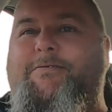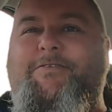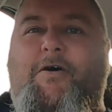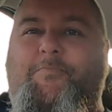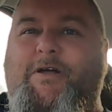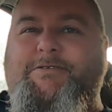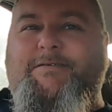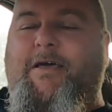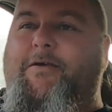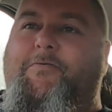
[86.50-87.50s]
not much
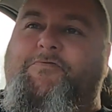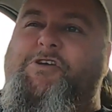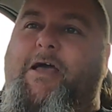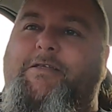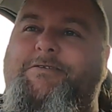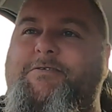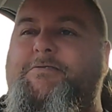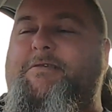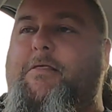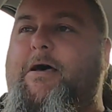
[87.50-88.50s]
is going to have changed
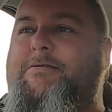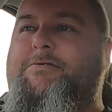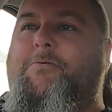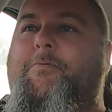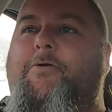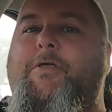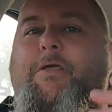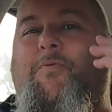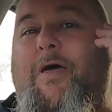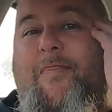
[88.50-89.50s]
since the last time I
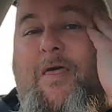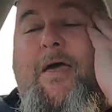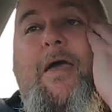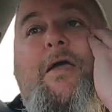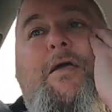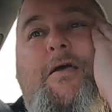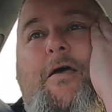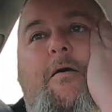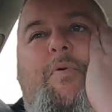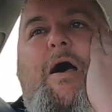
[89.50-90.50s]
really went there,
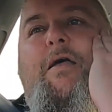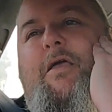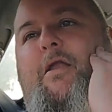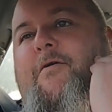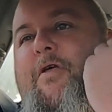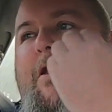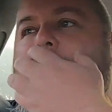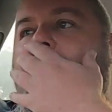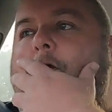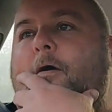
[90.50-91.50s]
but you never
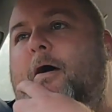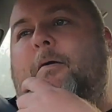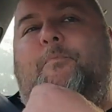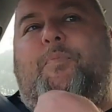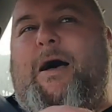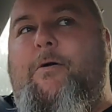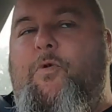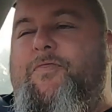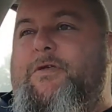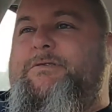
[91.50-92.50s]
know. But
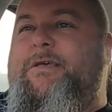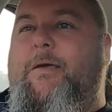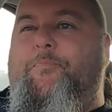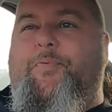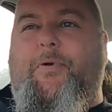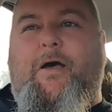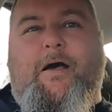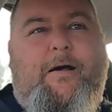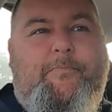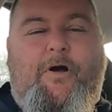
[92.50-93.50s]
with the tip,
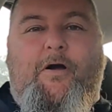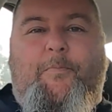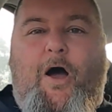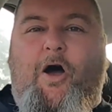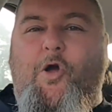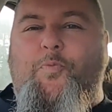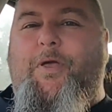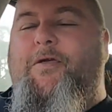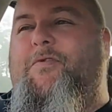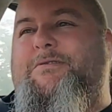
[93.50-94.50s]
I'm
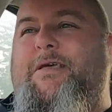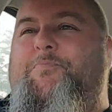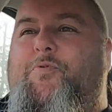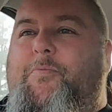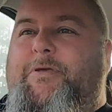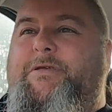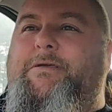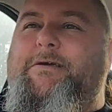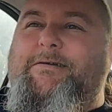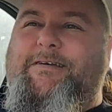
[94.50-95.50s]
hoping the tip will be
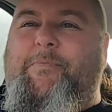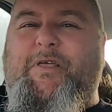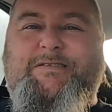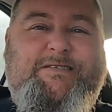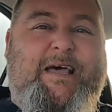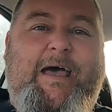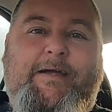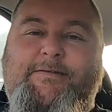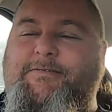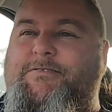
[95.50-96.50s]
a bit
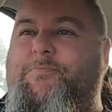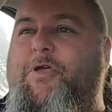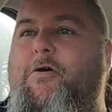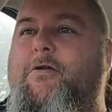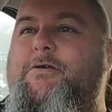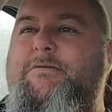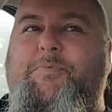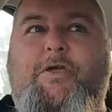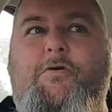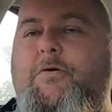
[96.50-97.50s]
stacked, to be honest,
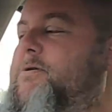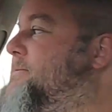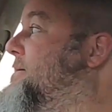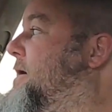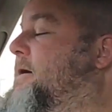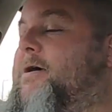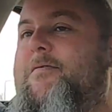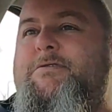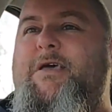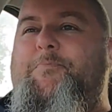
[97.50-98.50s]
because
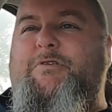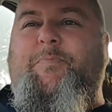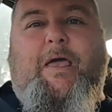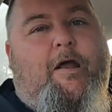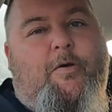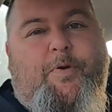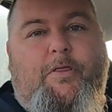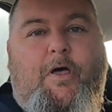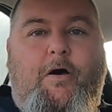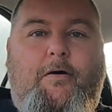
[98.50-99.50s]
the tip has been
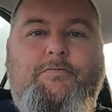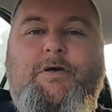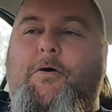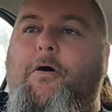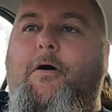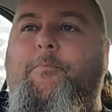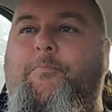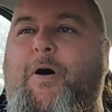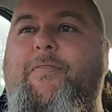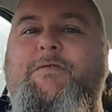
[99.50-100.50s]
open the whole time,
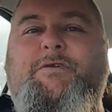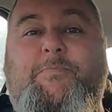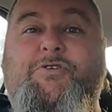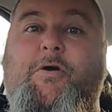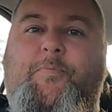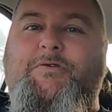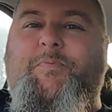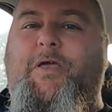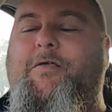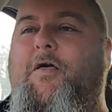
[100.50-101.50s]
but the tip shop has
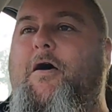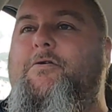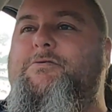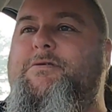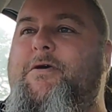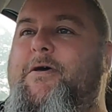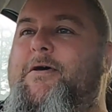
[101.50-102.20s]
been closed.